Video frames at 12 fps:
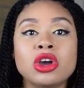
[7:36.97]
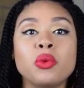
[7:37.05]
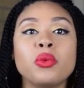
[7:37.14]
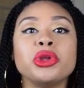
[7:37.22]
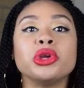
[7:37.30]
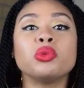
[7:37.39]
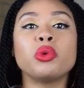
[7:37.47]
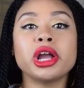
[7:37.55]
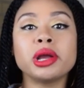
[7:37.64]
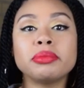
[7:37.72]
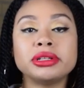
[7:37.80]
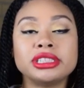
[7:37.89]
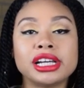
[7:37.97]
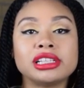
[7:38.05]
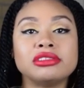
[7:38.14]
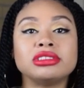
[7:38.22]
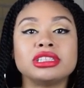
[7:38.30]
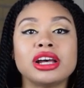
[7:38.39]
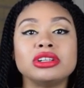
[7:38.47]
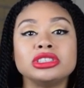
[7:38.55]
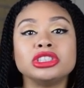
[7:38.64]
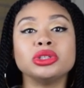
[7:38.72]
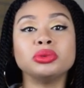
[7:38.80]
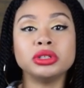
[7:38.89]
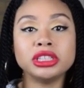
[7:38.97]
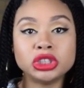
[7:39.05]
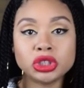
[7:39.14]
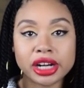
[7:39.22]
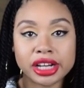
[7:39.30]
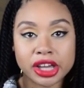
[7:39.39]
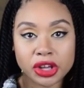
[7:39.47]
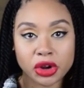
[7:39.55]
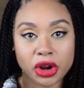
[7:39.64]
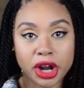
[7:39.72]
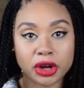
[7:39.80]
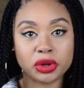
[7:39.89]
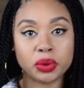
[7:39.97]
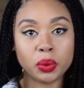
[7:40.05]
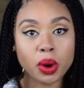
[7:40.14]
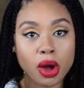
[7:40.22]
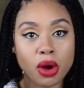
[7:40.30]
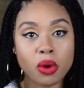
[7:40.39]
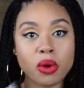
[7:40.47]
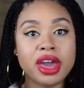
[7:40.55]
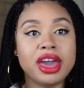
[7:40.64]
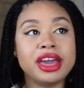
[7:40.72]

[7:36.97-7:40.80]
when you're wearing protective styles and you're really trying to get your hair to grow,